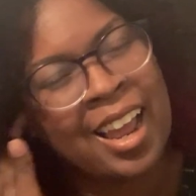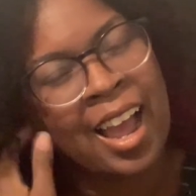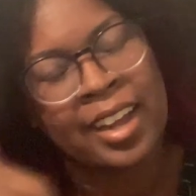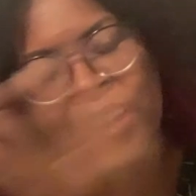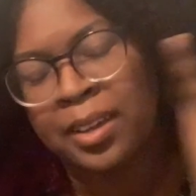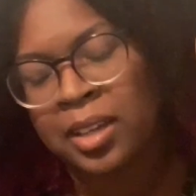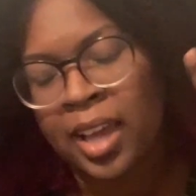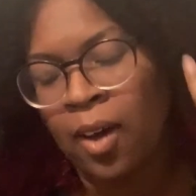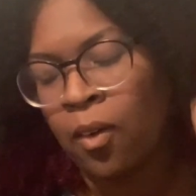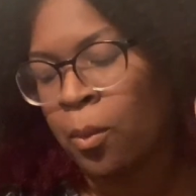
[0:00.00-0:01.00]
I can't
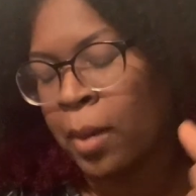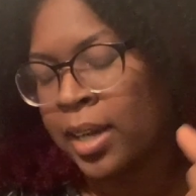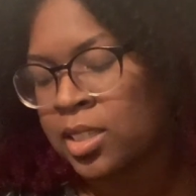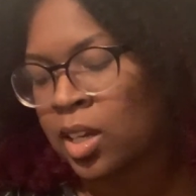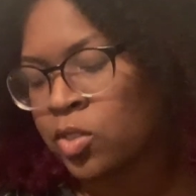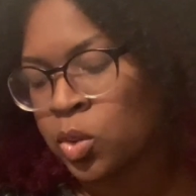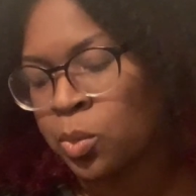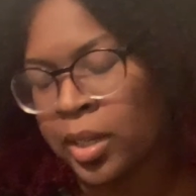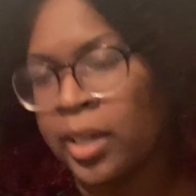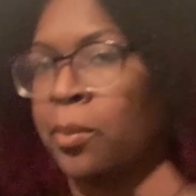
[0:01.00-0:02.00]
count on myself to
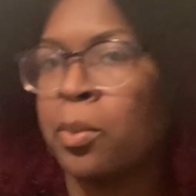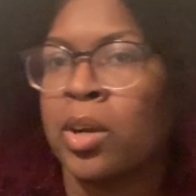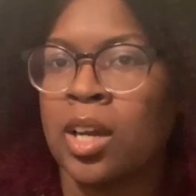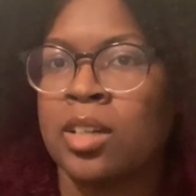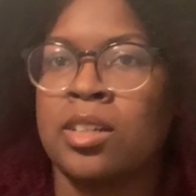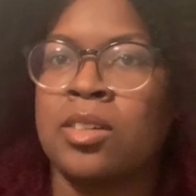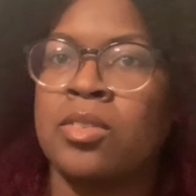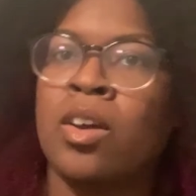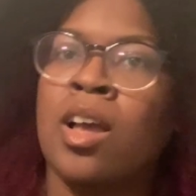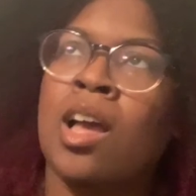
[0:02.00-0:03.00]
be
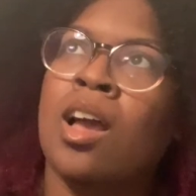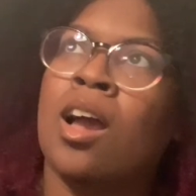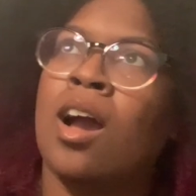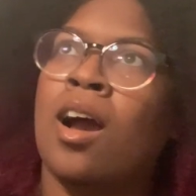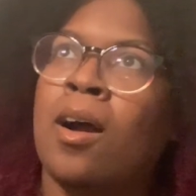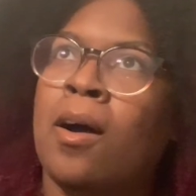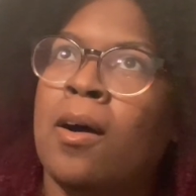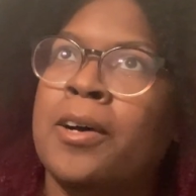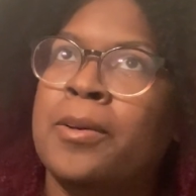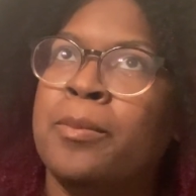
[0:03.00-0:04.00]
productive.
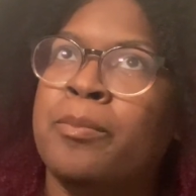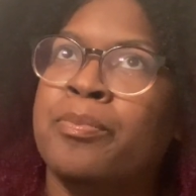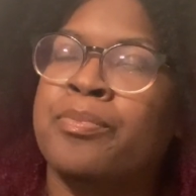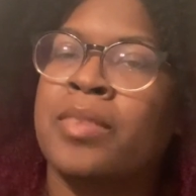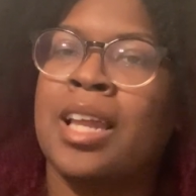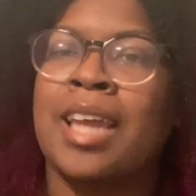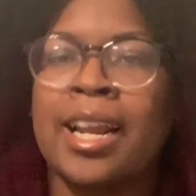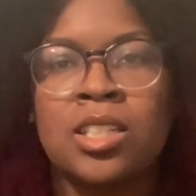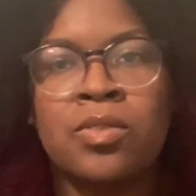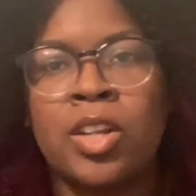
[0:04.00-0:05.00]

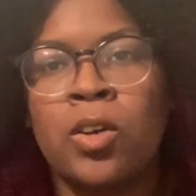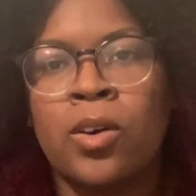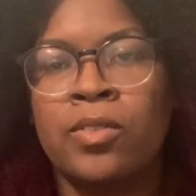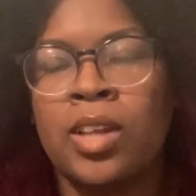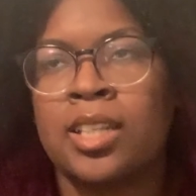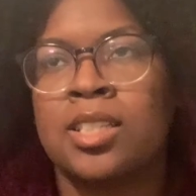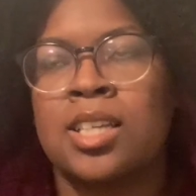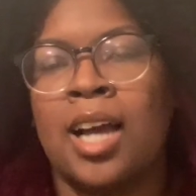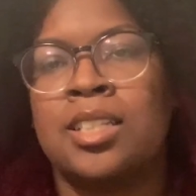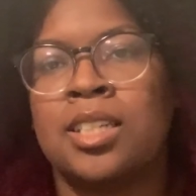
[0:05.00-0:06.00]
Like this video if you like this
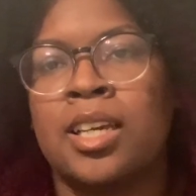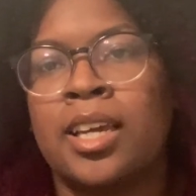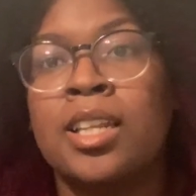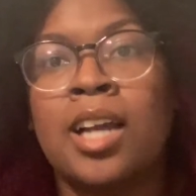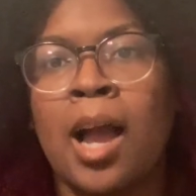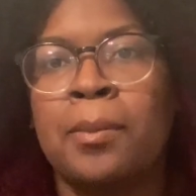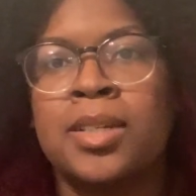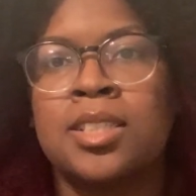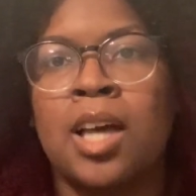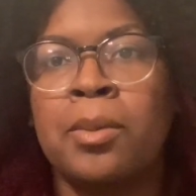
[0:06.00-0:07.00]
content. In the
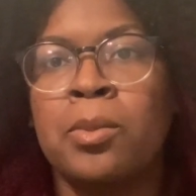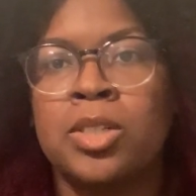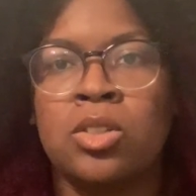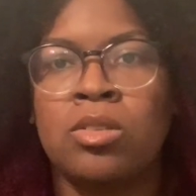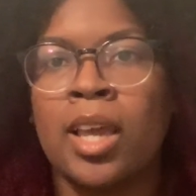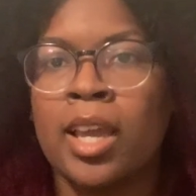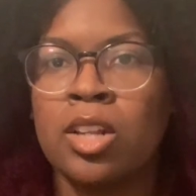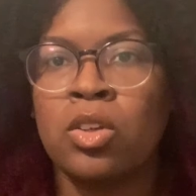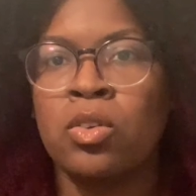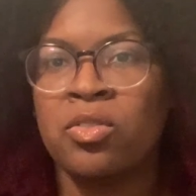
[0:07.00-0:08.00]
comments, tell me what you
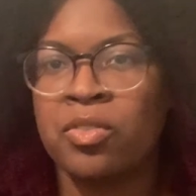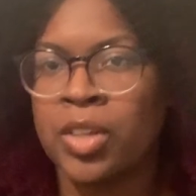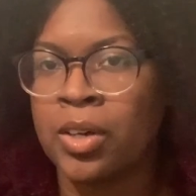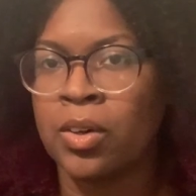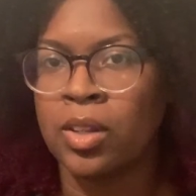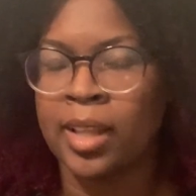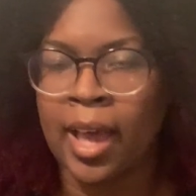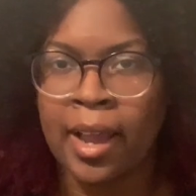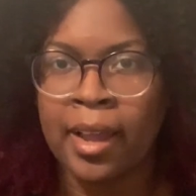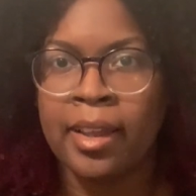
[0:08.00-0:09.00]
think. Do you feel
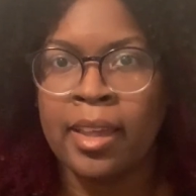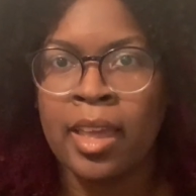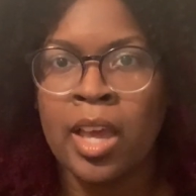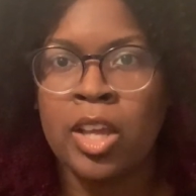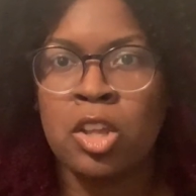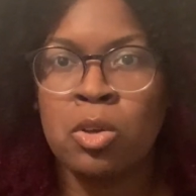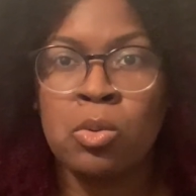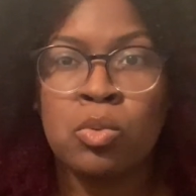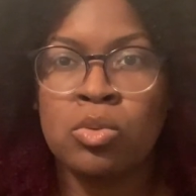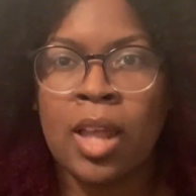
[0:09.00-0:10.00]
like
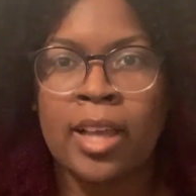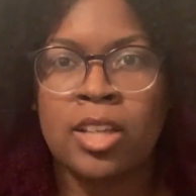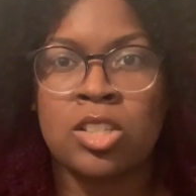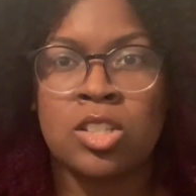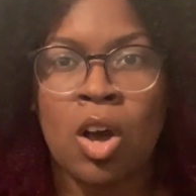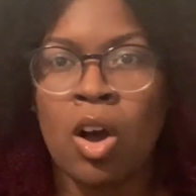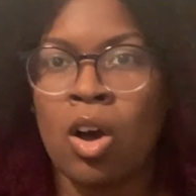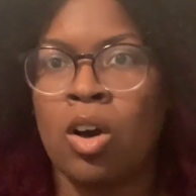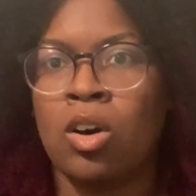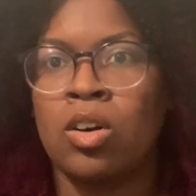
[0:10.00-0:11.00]
you
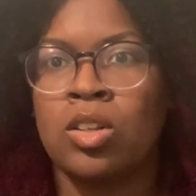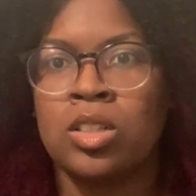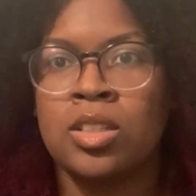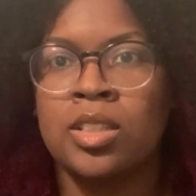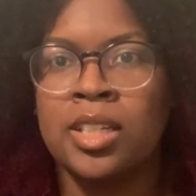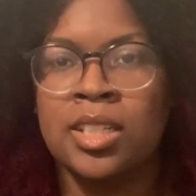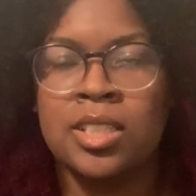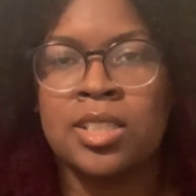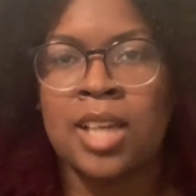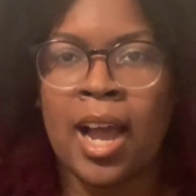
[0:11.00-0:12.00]
saw
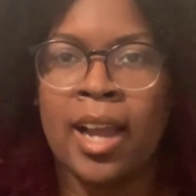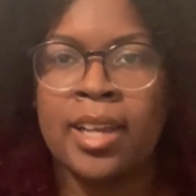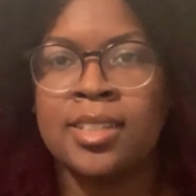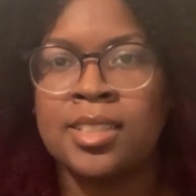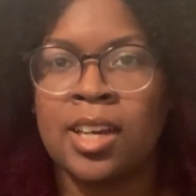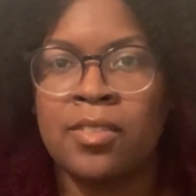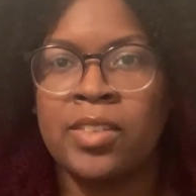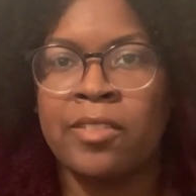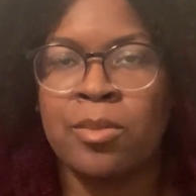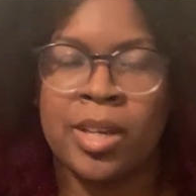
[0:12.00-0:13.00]
these signs of
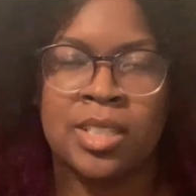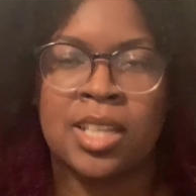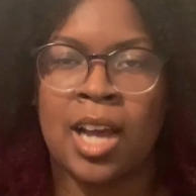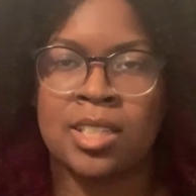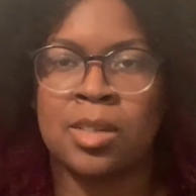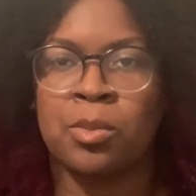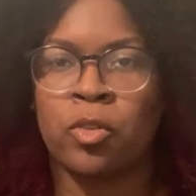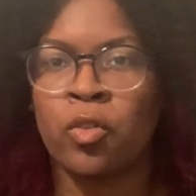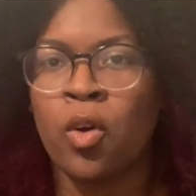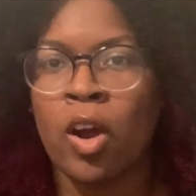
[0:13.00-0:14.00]
David being toxic
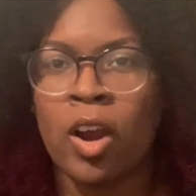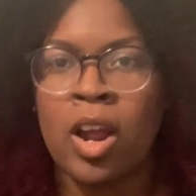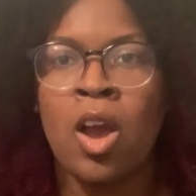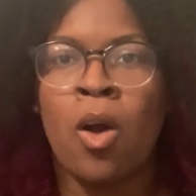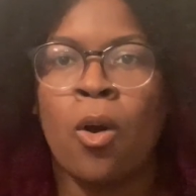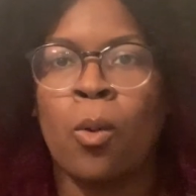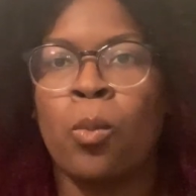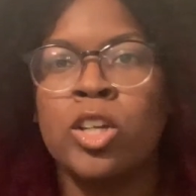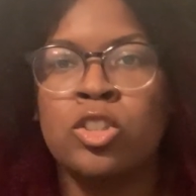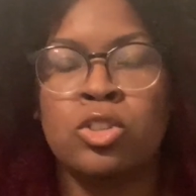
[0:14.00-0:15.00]
before, or
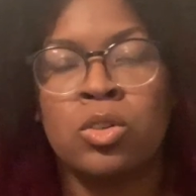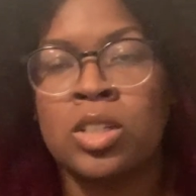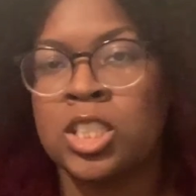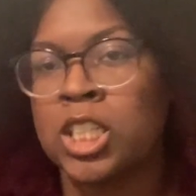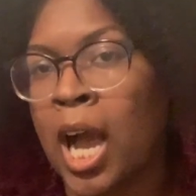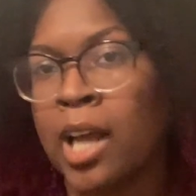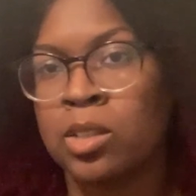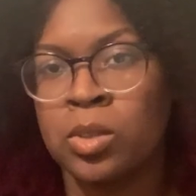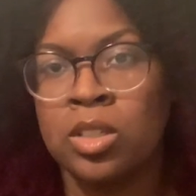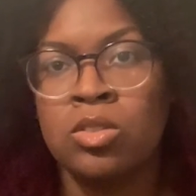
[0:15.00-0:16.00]
were you truly
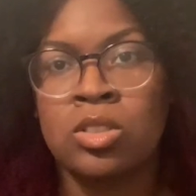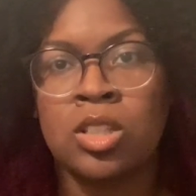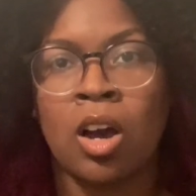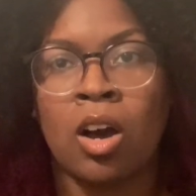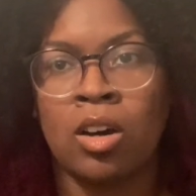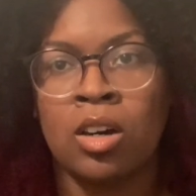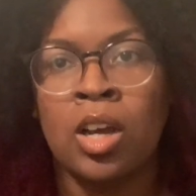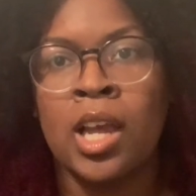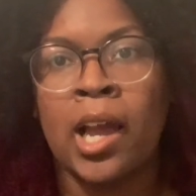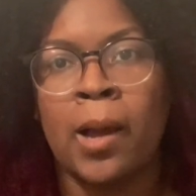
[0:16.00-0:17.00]
shocked when you saw
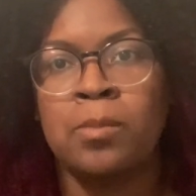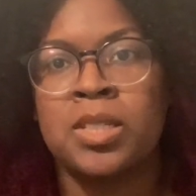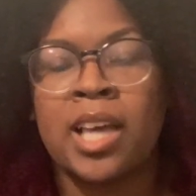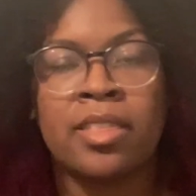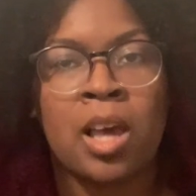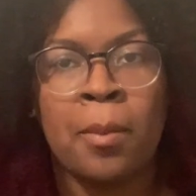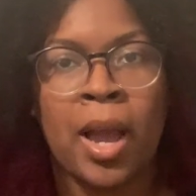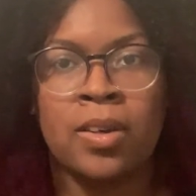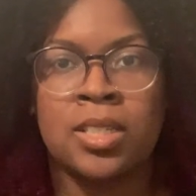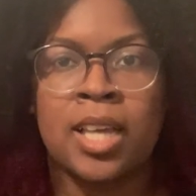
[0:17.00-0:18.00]
Seth come
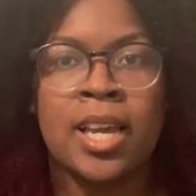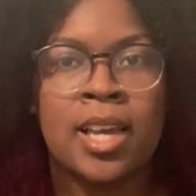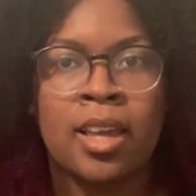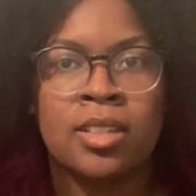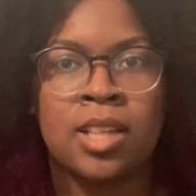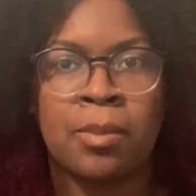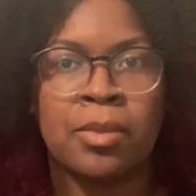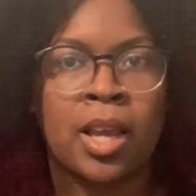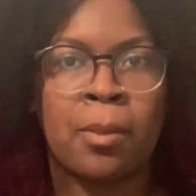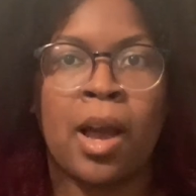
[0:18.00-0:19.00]
out and say
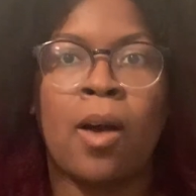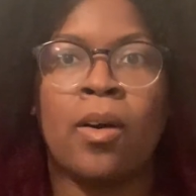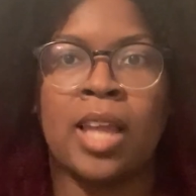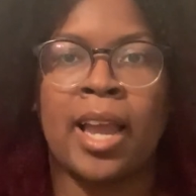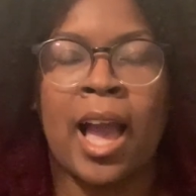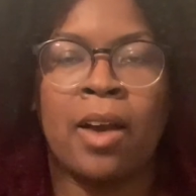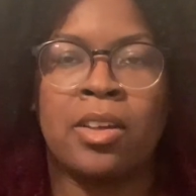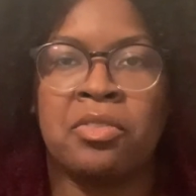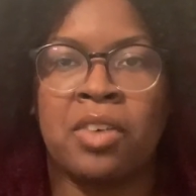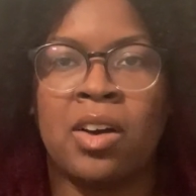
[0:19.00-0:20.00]
something about like how
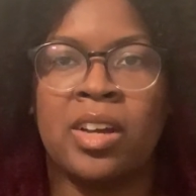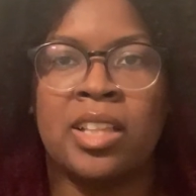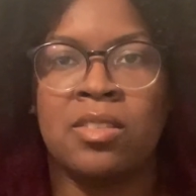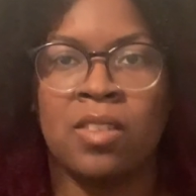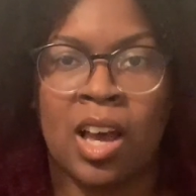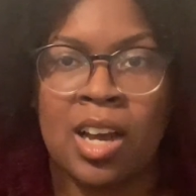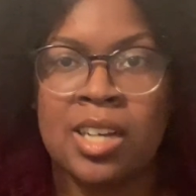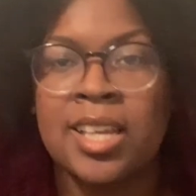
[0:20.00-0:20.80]
he felt in the vlogs?